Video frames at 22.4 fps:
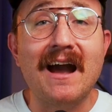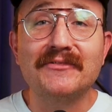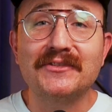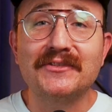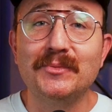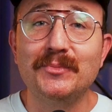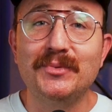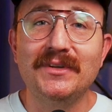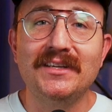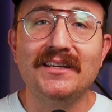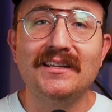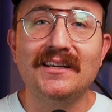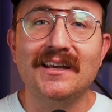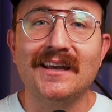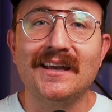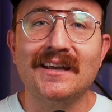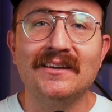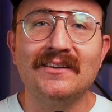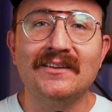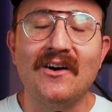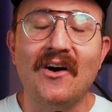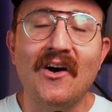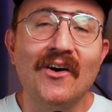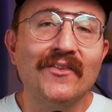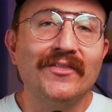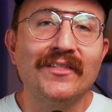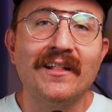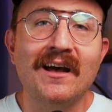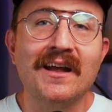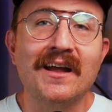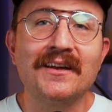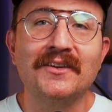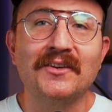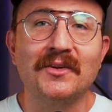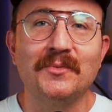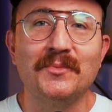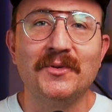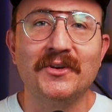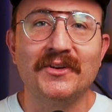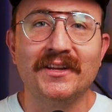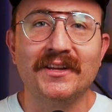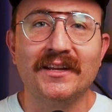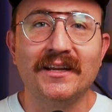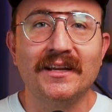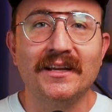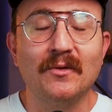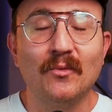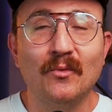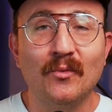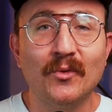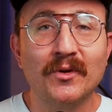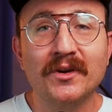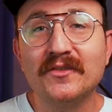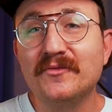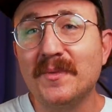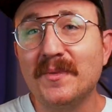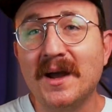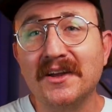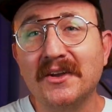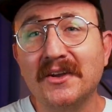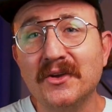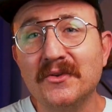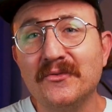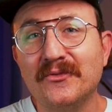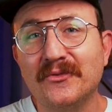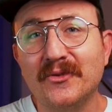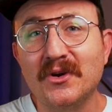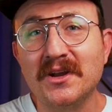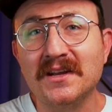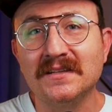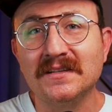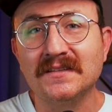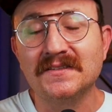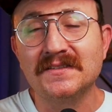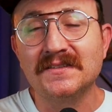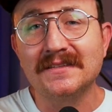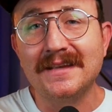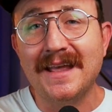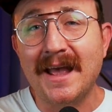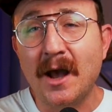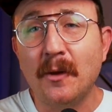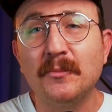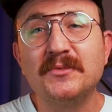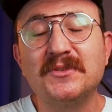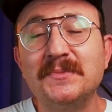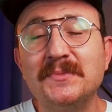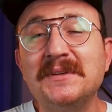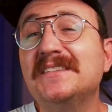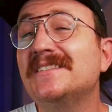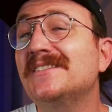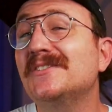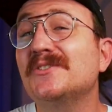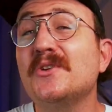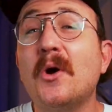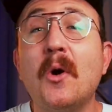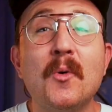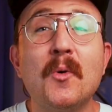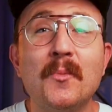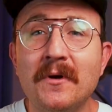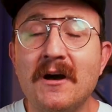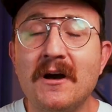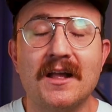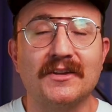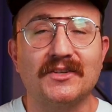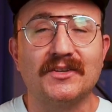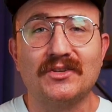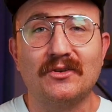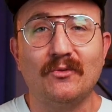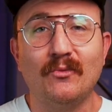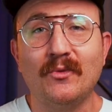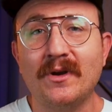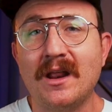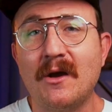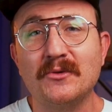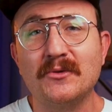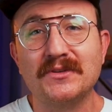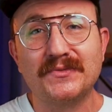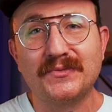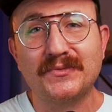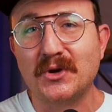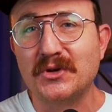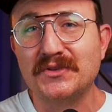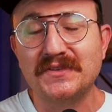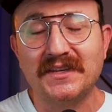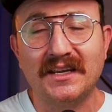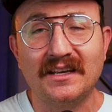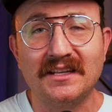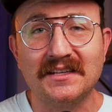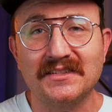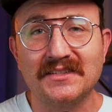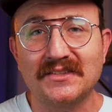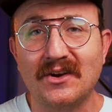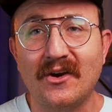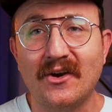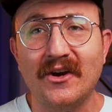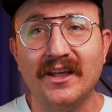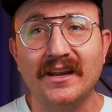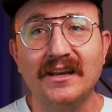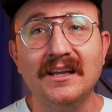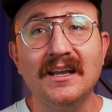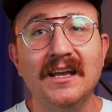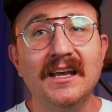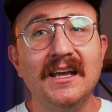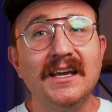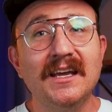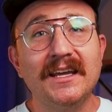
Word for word: have to be an online community. One of my good friends helped me so much when I was first getting started.